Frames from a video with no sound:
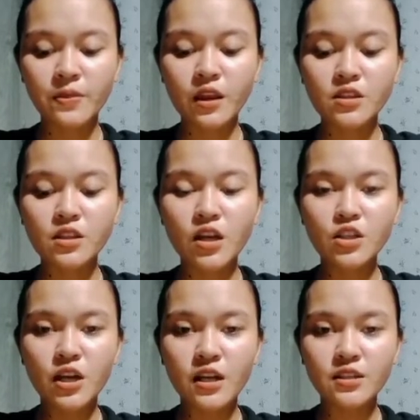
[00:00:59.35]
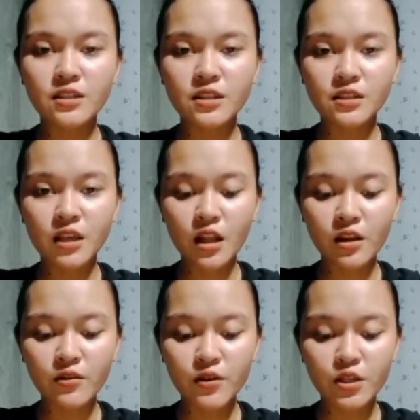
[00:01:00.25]
such as the
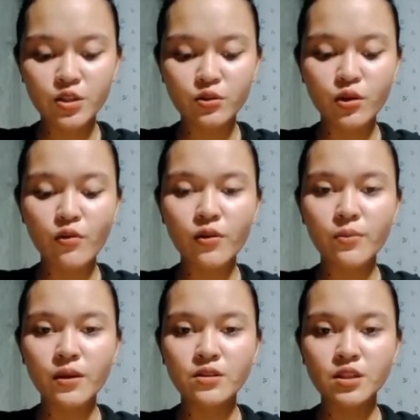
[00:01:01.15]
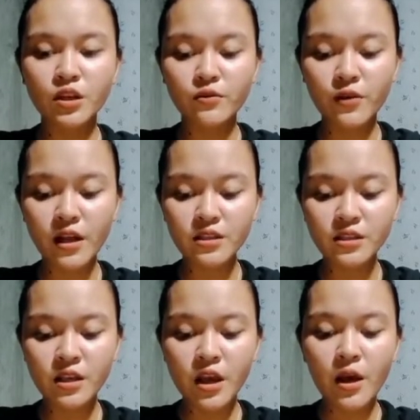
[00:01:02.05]
salaries to government servants,
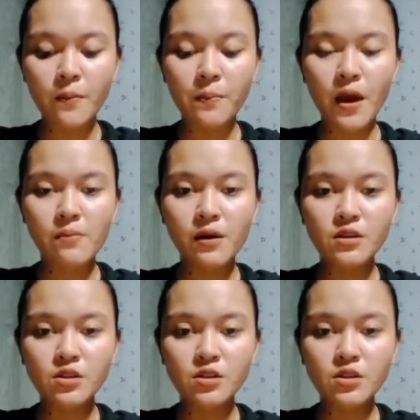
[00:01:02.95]
payments of